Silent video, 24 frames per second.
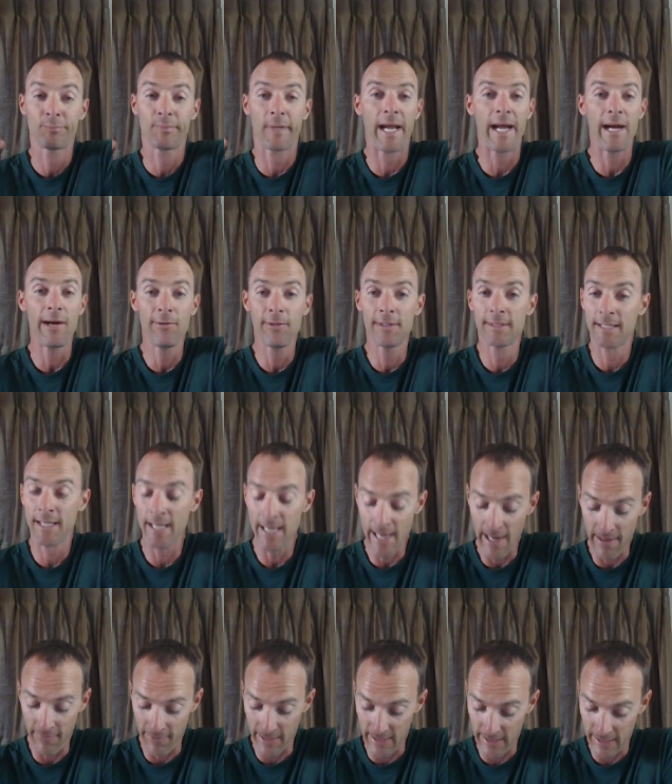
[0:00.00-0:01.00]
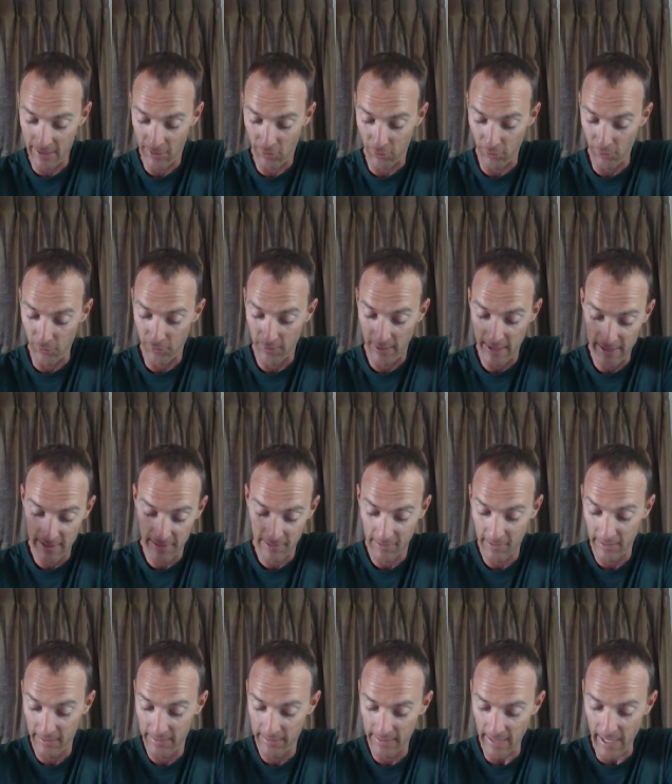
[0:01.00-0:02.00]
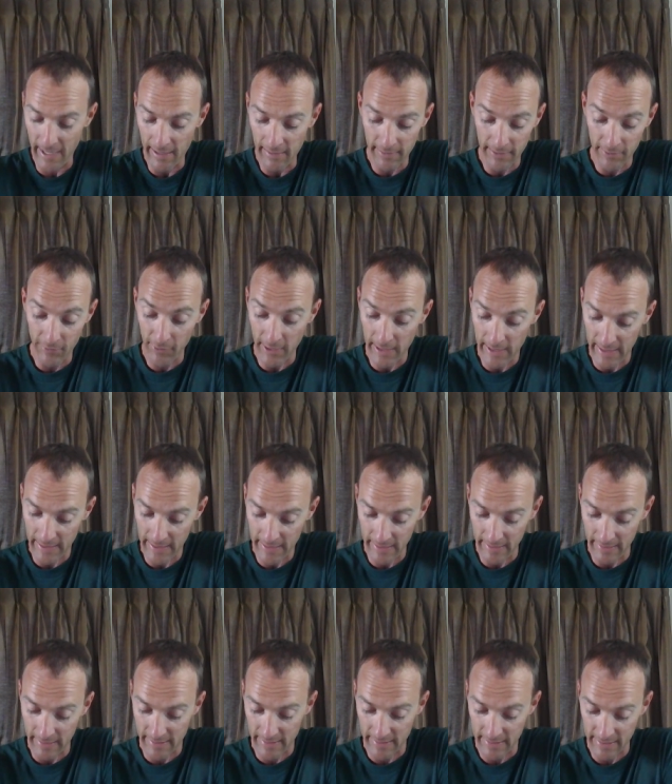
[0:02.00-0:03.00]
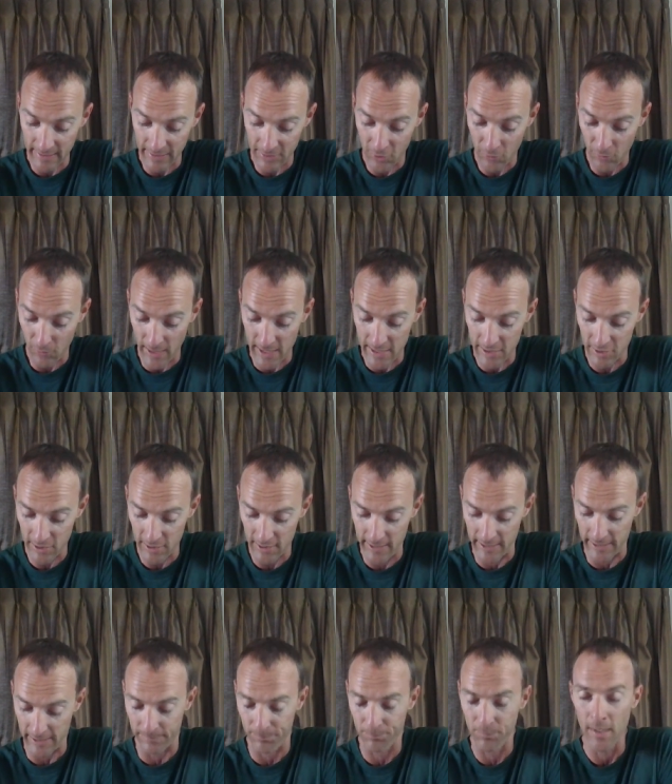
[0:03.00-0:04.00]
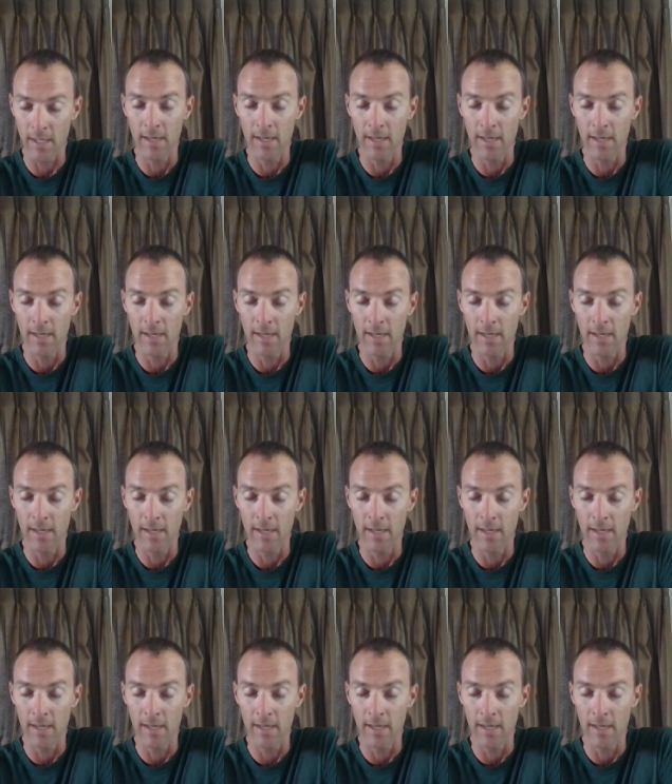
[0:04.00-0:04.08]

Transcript: How does he have any clue? He's entirely reading into the situation here.